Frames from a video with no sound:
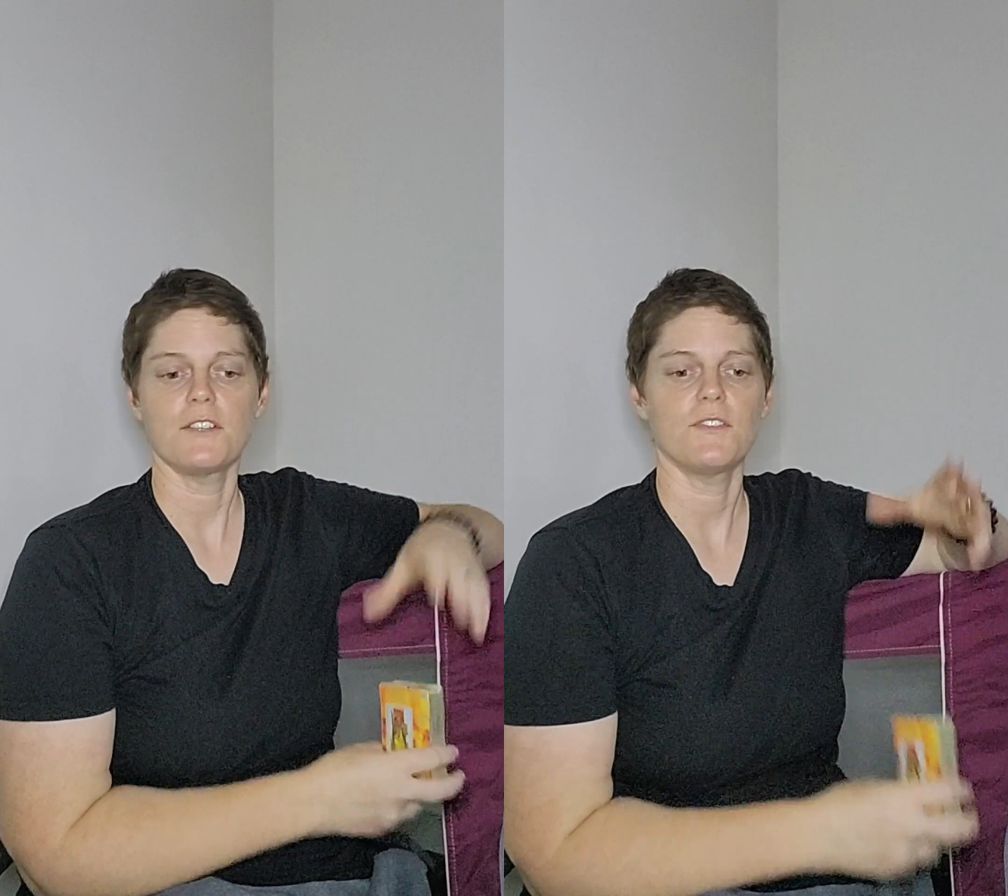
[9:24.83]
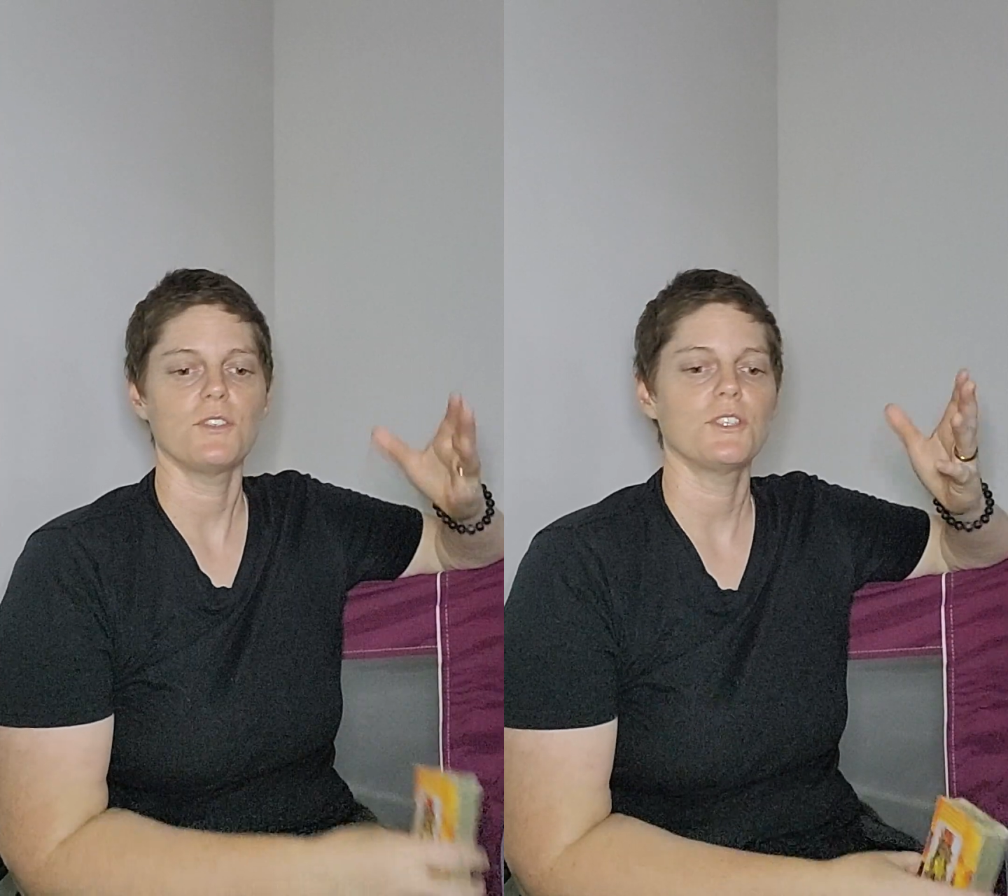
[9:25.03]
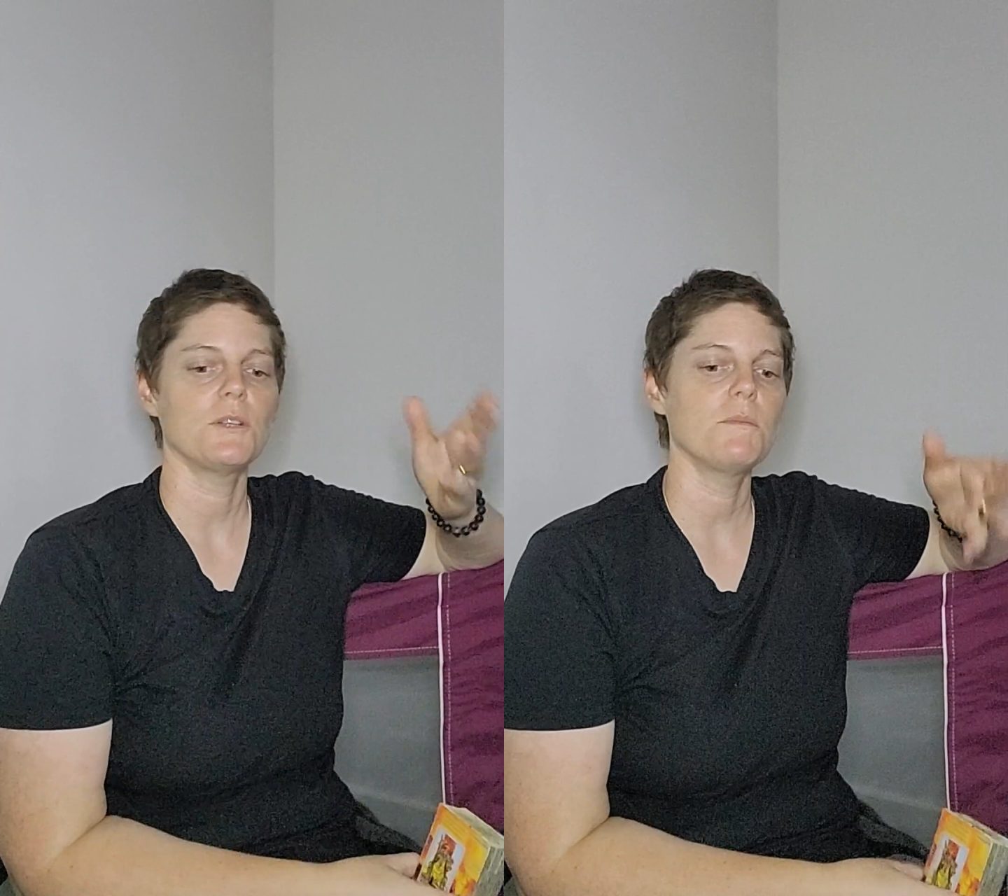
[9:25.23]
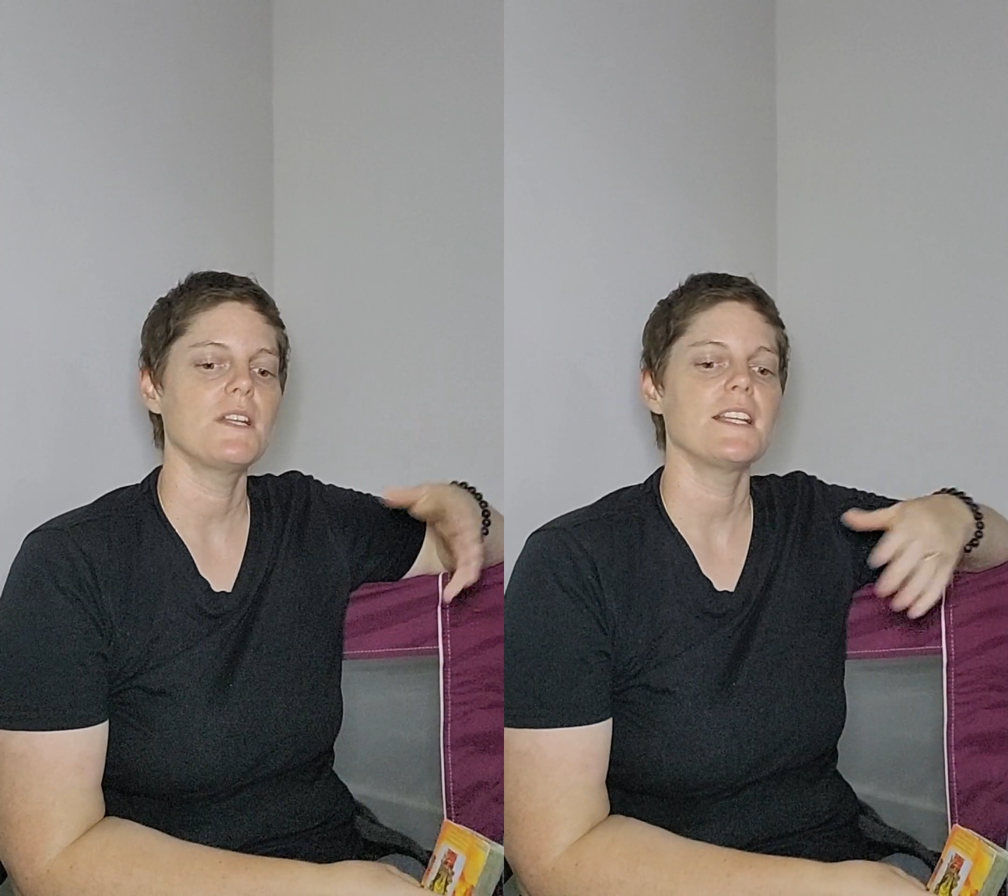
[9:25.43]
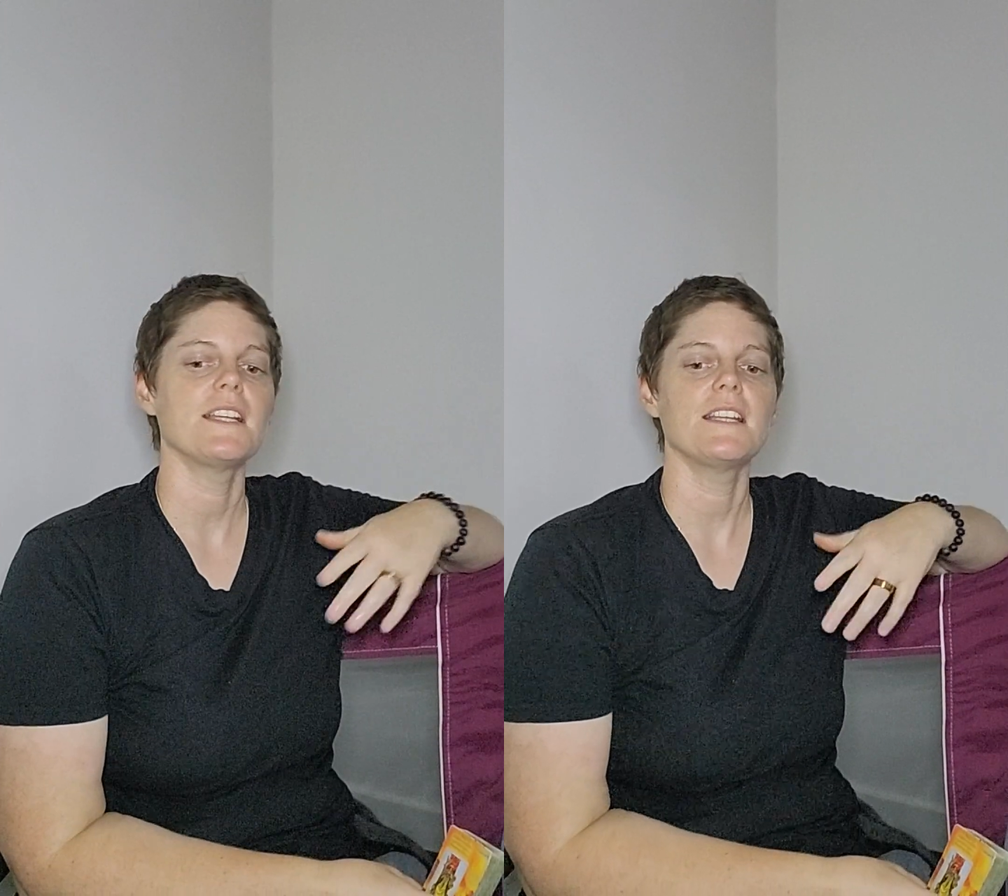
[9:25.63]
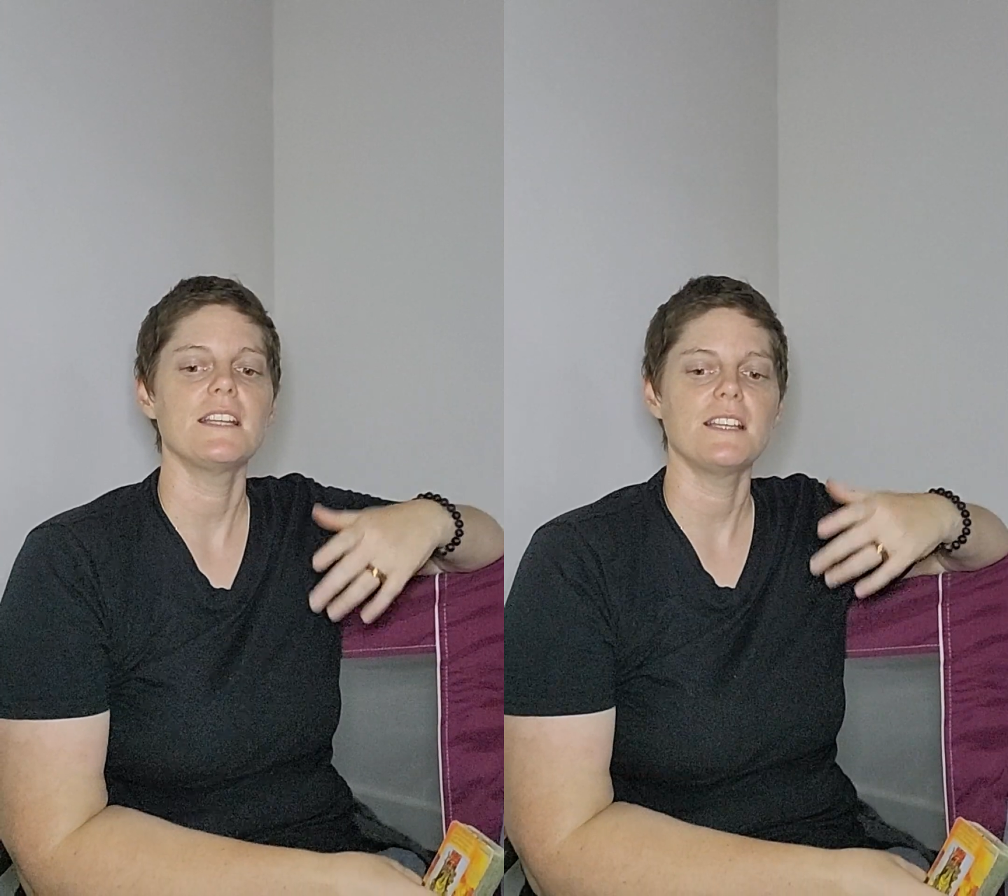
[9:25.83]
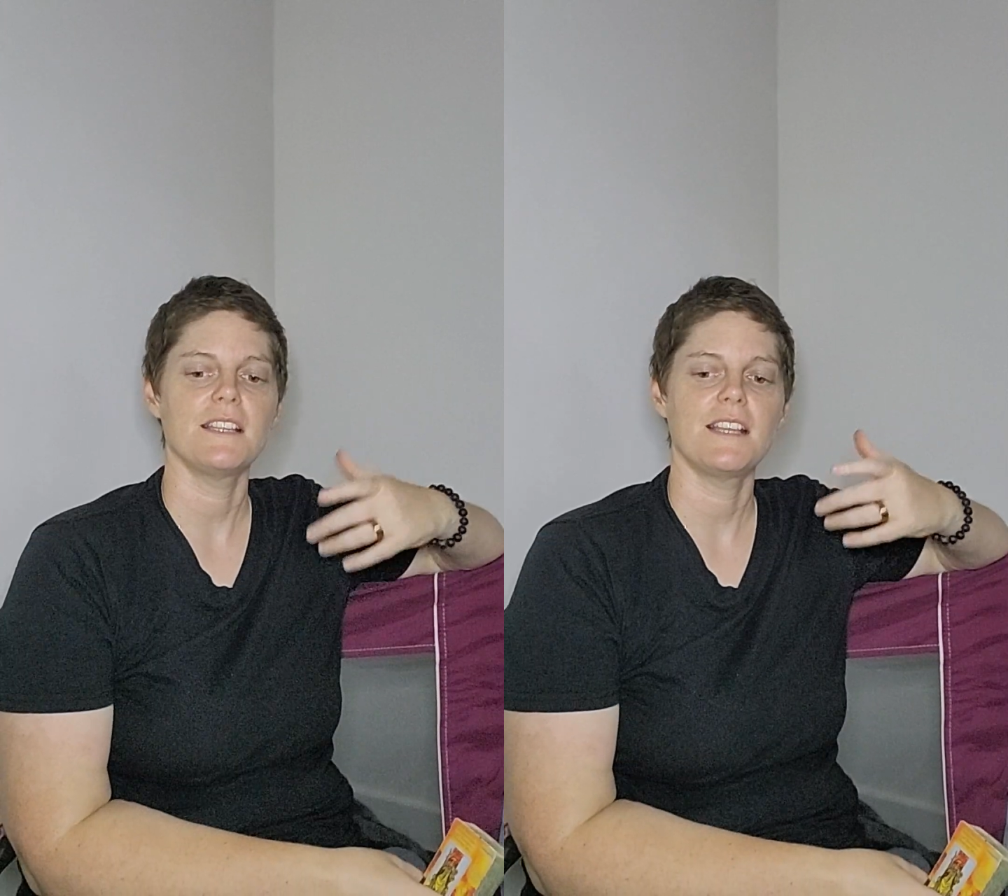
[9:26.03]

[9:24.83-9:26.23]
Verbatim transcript: if there's somebody